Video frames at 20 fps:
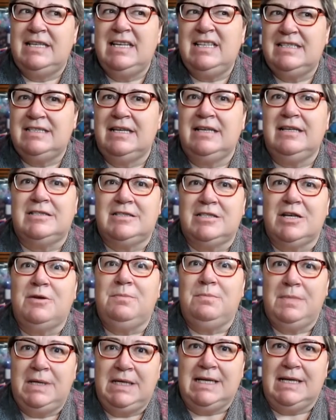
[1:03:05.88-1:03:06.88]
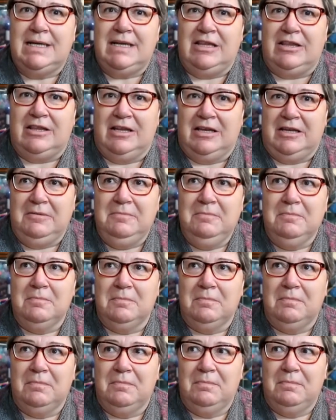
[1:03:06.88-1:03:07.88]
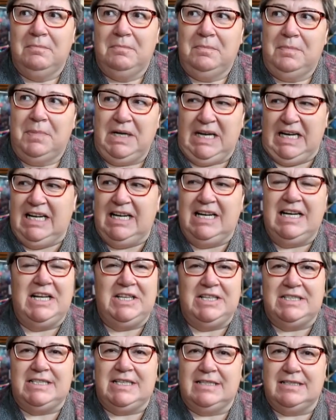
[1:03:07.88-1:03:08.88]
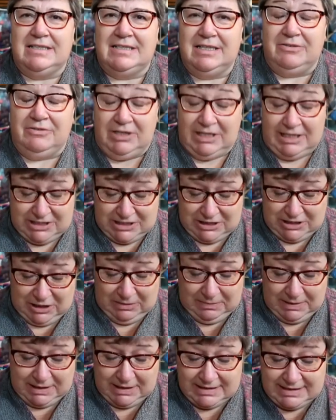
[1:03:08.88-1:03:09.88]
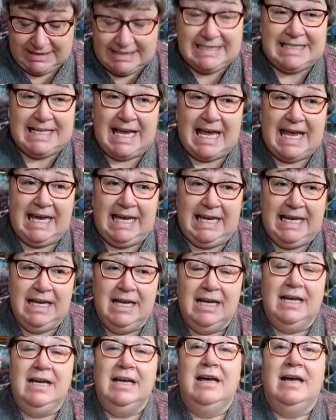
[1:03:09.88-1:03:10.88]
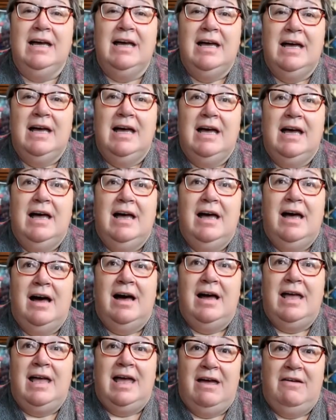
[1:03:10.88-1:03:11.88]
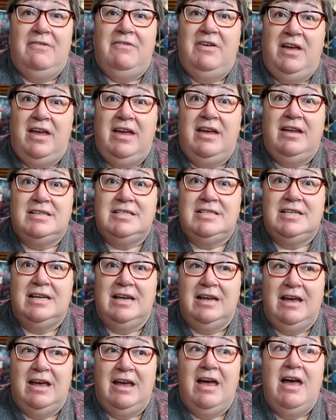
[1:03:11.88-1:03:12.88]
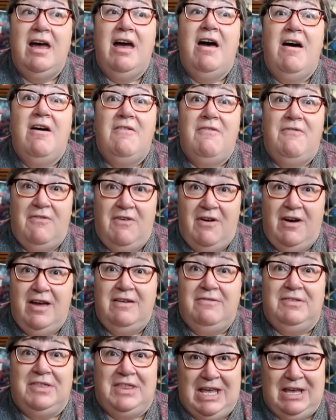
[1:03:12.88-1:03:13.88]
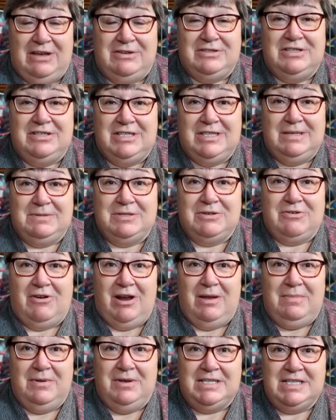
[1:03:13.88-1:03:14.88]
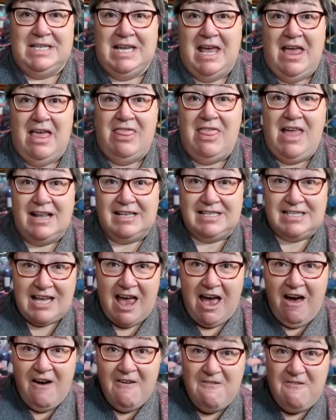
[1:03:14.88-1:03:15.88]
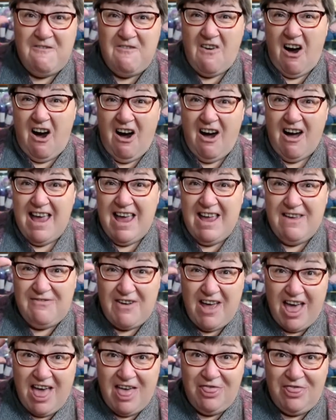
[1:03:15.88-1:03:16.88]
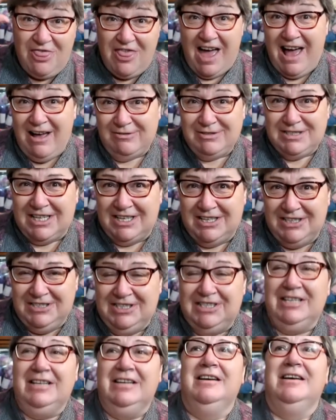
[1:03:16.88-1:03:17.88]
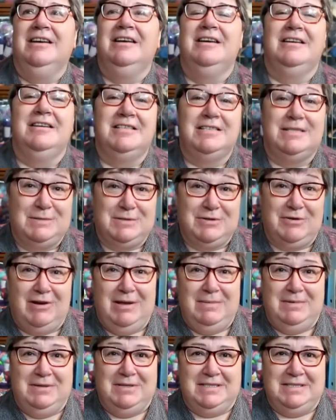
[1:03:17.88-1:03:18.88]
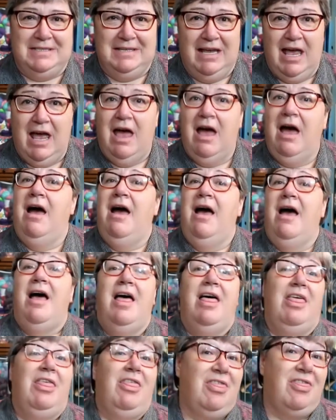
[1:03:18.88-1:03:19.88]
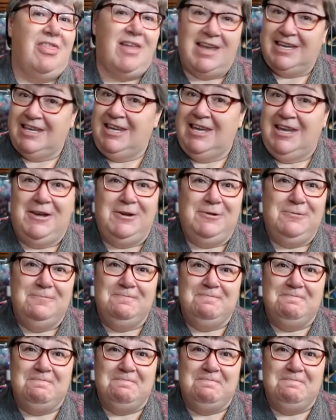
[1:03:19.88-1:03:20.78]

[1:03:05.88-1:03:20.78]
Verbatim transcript: these things don't mean anything, but in another sense they really do because today I have hit 5,000 subscribers. That's 5,000 subscribers. Thank you.